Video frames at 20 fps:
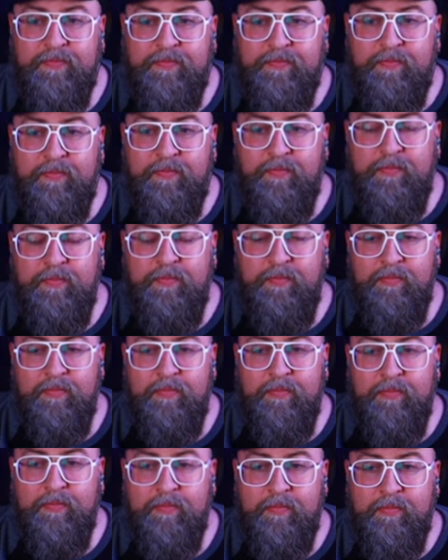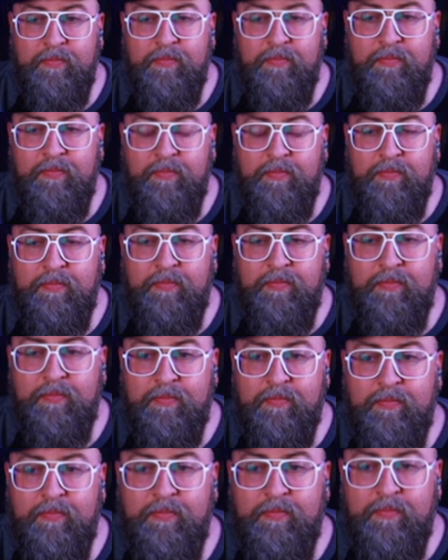
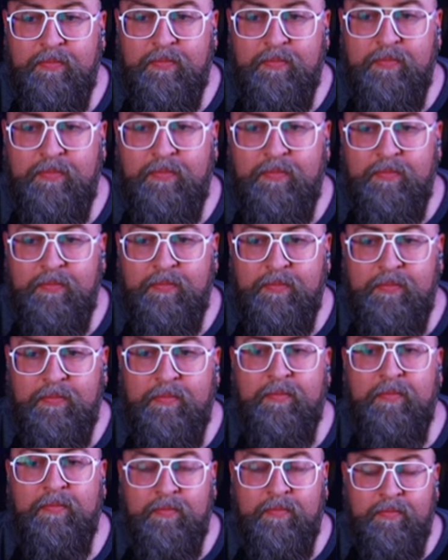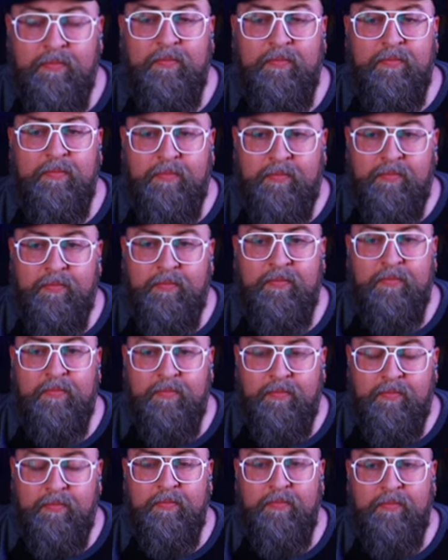
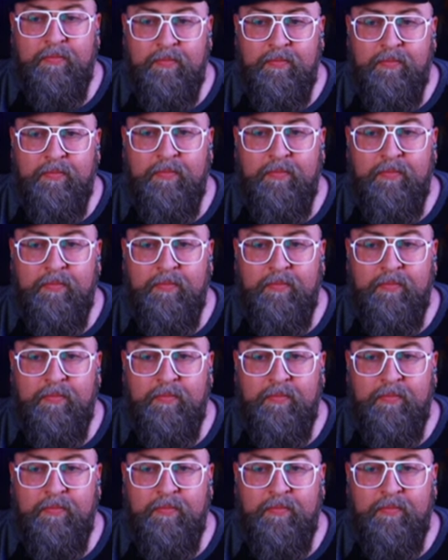[no speech]